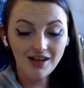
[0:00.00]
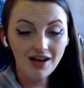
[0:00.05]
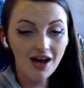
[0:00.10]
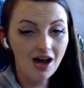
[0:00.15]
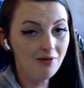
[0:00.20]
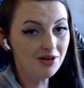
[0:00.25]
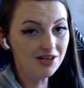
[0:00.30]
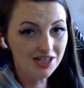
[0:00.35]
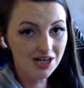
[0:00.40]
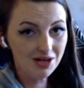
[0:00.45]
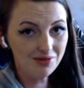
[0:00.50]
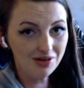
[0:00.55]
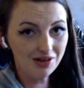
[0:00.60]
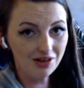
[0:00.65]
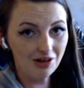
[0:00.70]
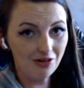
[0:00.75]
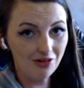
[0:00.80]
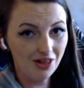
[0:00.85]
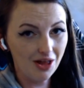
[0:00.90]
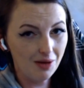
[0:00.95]
comment down
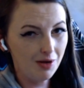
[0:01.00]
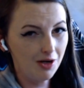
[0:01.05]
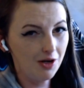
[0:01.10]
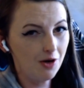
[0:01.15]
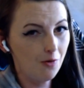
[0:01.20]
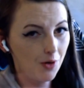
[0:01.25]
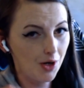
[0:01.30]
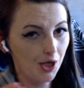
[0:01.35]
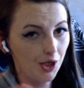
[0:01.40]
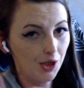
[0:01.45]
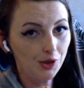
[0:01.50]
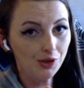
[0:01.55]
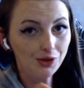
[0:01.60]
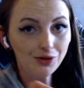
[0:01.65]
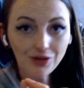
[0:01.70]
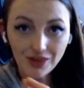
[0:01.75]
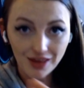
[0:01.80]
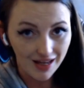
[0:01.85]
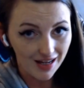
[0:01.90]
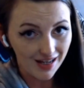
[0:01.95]
below, let me know what you
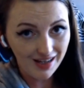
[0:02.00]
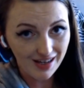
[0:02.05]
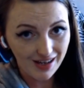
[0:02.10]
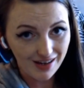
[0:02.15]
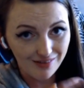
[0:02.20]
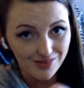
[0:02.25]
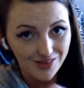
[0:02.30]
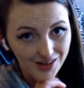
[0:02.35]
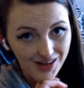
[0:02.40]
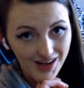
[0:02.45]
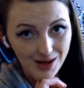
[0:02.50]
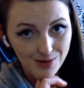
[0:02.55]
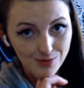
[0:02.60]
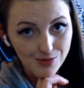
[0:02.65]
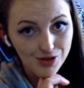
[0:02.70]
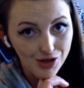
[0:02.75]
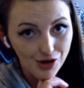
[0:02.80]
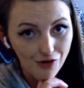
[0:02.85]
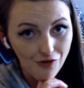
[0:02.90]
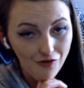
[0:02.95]
think of the game
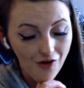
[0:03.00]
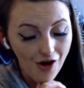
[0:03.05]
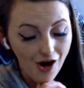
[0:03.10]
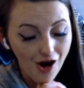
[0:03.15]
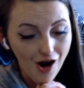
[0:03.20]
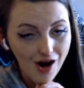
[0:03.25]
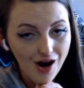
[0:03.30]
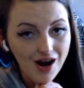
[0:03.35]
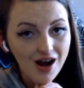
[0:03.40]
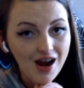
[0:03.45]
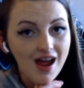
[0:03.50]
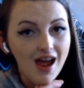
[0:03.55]
so far